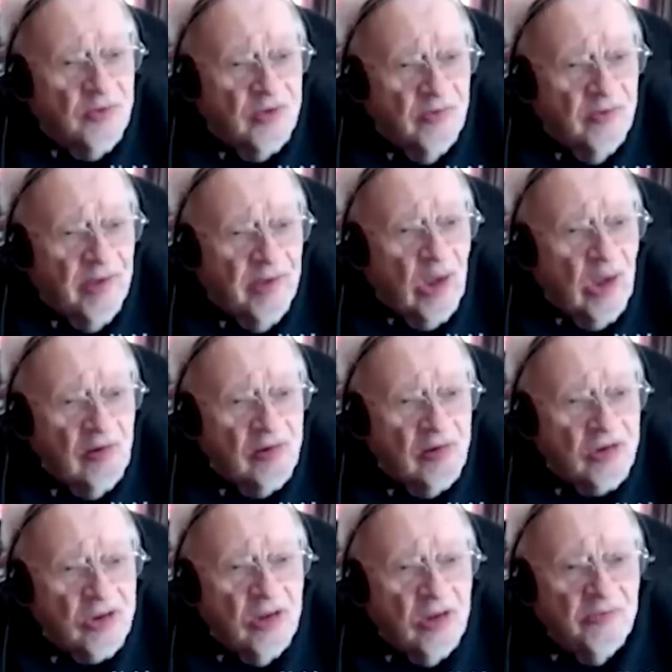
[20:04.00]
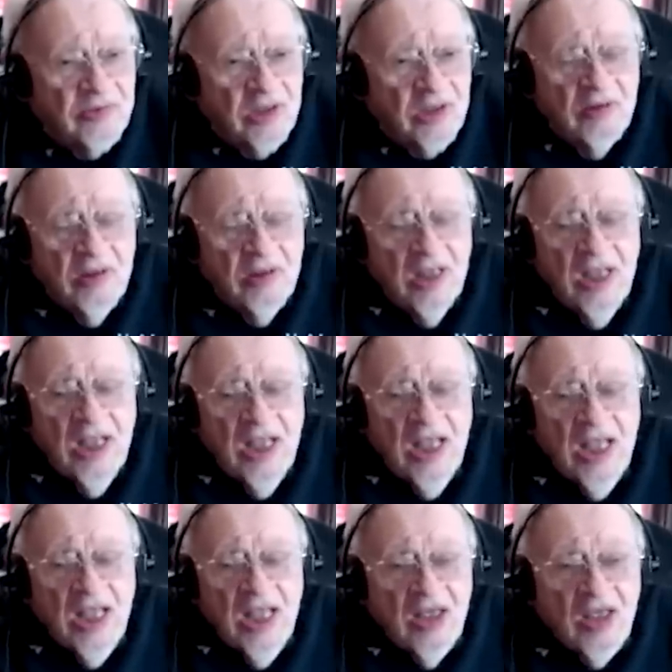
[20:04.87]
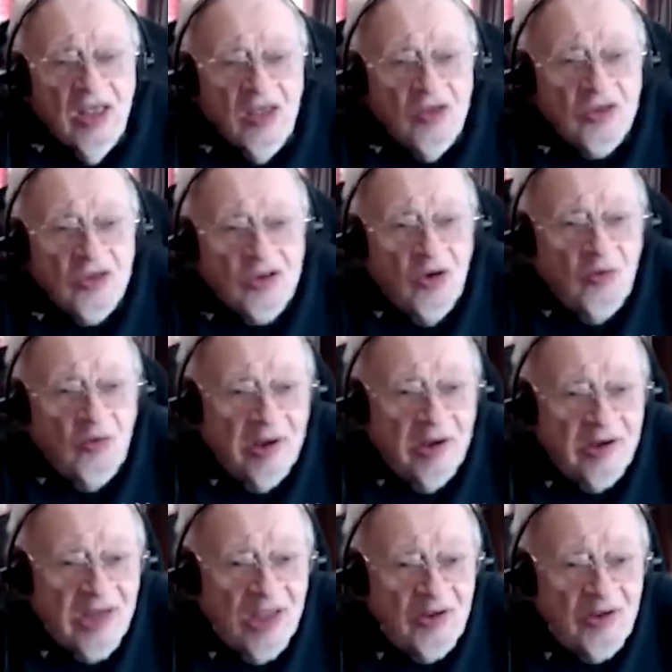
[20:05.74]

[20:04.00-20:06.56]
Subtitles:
You might learn something. So my